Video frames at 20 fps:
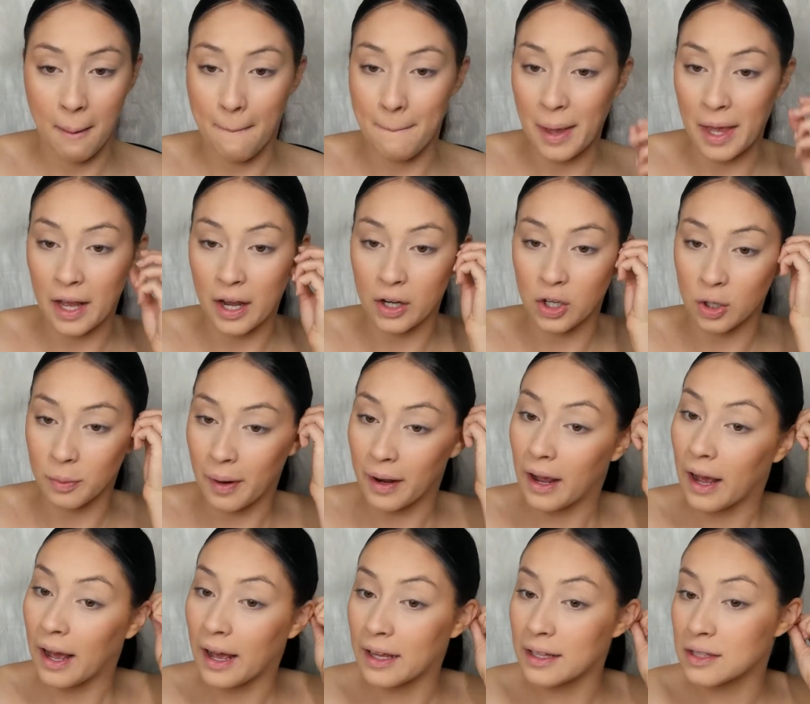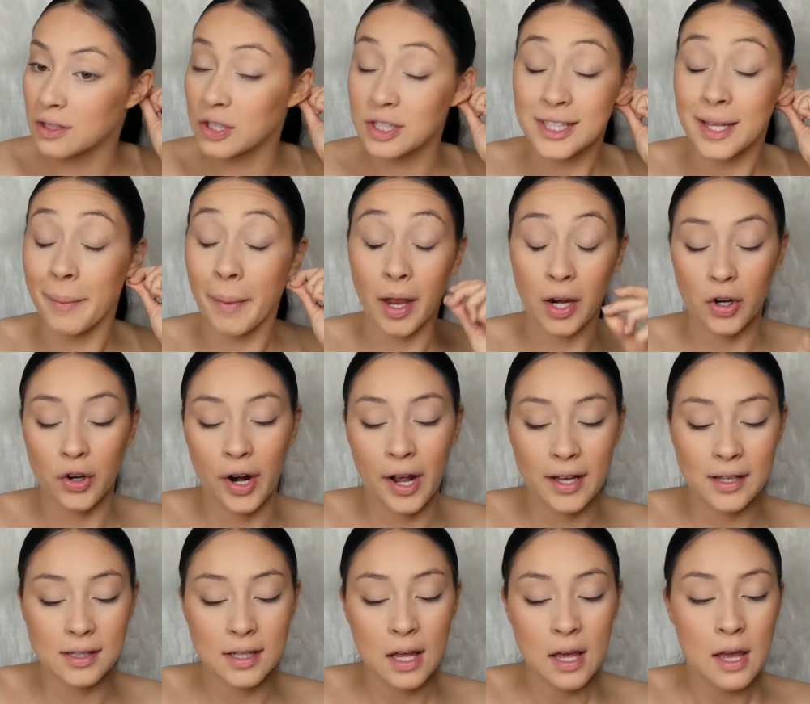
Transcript: bake under my eyes, or semi under eyes.